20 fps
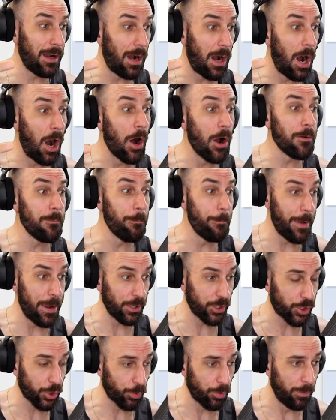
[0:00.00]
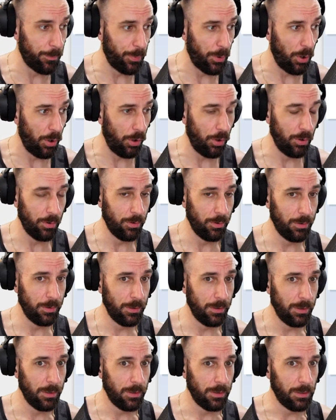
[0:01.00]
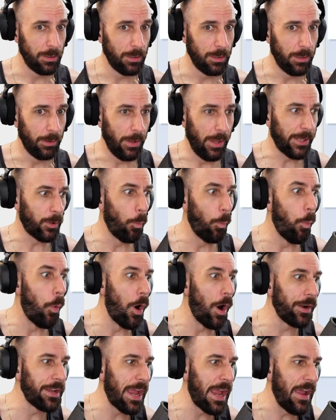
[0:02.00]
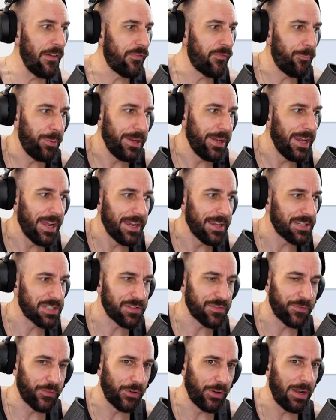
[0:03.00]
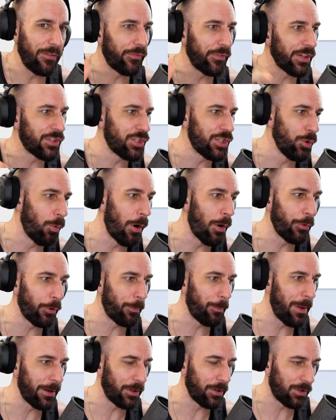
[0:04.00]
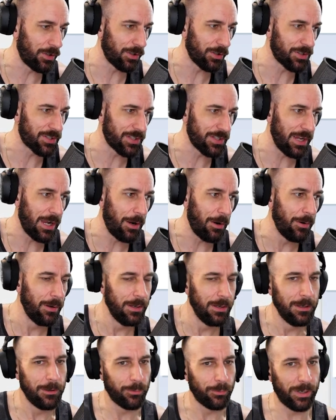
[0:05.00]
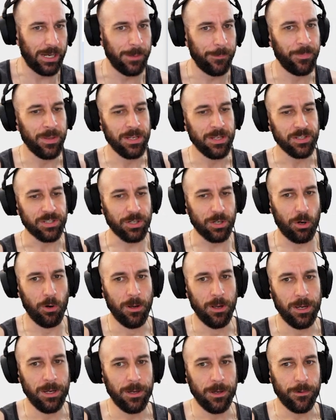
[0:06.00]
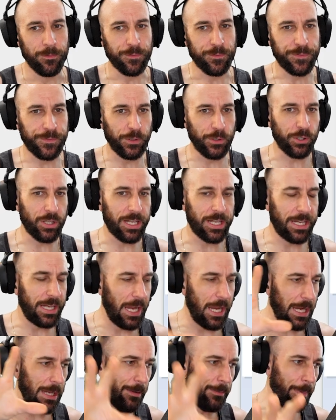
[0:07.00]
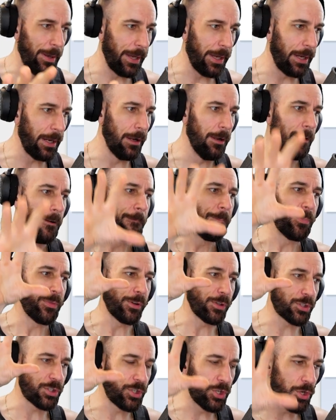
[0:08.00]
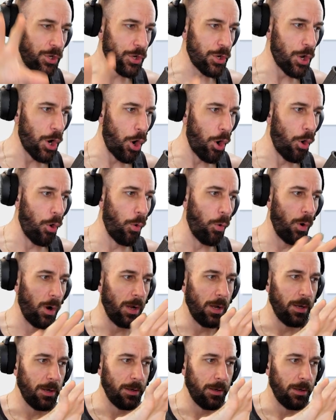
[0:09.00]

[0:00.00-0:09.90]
unmeasurable like one FPS for every 200 megahertz now, right? So for gaming, there's no